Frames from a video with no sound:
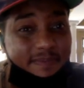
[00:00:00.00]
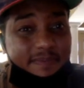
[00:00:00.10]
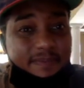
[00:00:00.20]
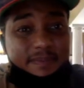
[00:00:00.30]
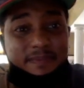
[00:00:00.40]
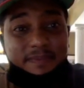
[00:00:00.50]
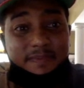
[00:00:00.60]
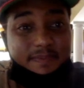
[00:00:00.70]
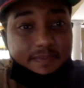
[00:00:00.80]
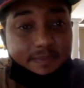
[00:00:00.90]

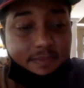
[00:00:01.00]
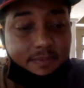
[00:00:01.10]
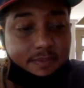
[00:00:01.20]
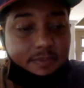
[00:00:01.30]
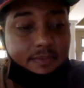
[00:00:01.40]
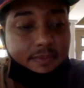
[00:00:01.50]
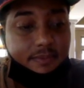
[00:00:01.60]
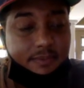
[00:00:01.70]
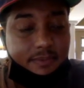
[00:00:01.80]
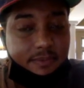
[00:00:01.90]

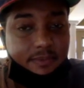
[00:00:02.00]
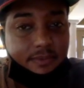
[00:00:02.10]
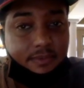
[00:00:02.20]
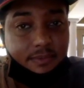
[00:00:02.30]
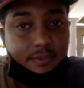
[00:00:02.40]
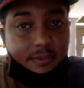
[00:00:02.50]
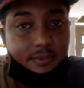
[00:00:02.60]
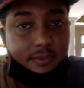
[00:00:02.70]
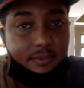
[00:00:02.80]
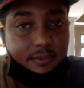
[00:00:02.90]

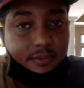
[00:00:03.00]
This person isn't speaking.